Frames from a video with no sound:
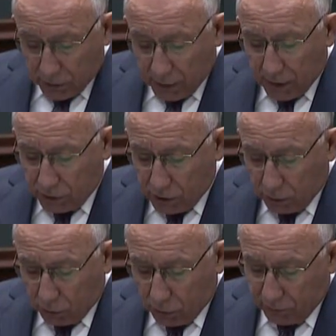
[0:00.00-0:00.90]
the
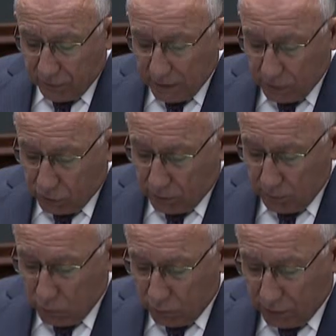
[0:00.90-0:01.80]
Agincourt Village
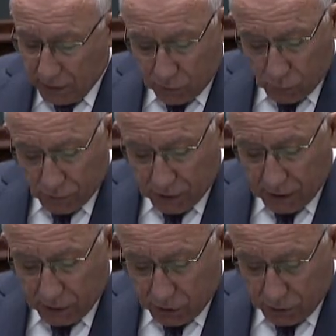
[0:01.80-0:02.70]
Community
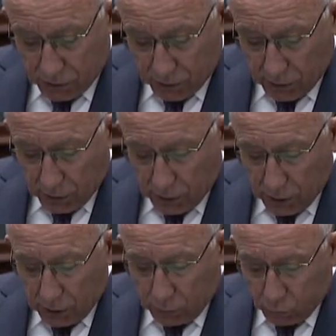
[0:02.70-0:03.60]
Association,
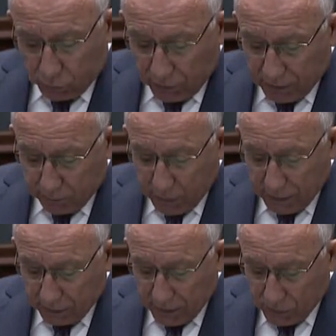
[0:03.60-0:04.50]
Heatwood
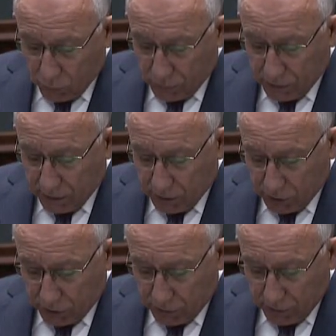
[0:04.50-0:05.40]
Ratepayer
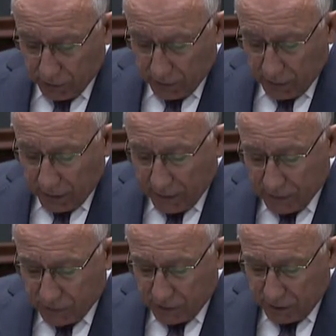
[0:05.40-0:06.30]
Association,
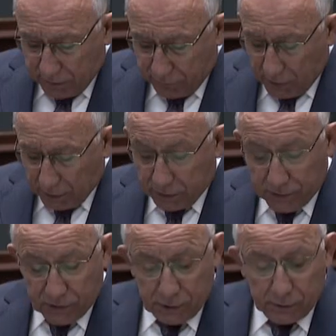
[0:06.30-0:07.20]
SD
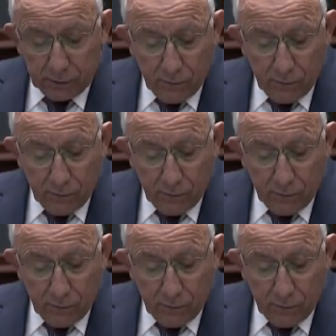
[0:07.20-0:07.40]
Fargerson,